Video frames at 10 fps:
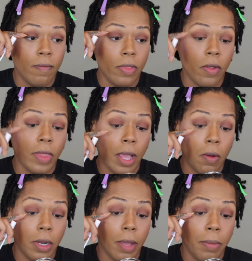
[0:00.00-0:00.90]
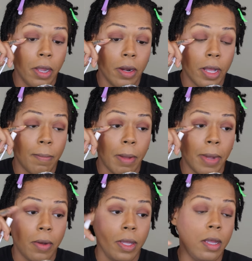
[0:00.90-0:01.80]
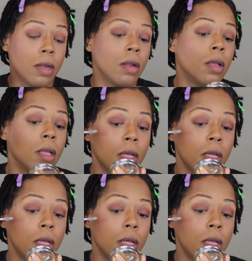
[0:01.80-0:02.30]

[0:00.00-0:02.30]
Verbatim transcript: even though they only appear to come about here.